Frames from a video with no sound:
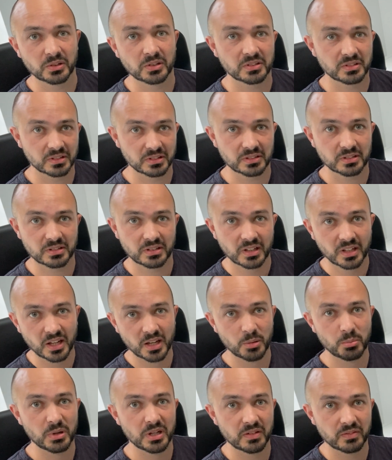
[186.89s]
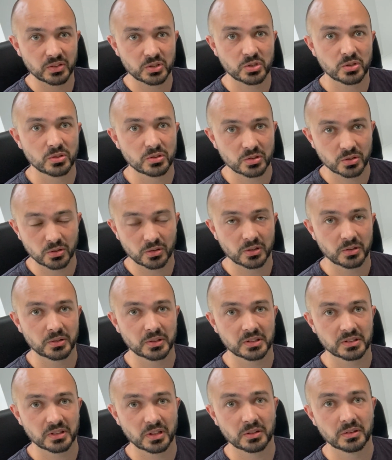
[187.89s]
because it's a bit of a tutorial on
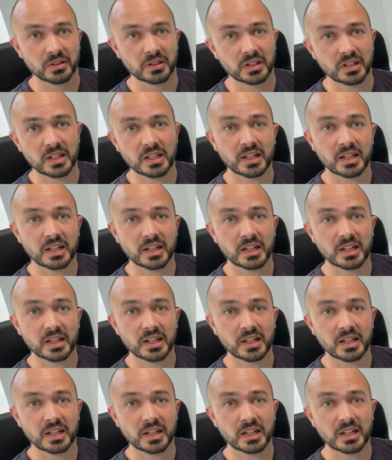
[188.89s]
its own.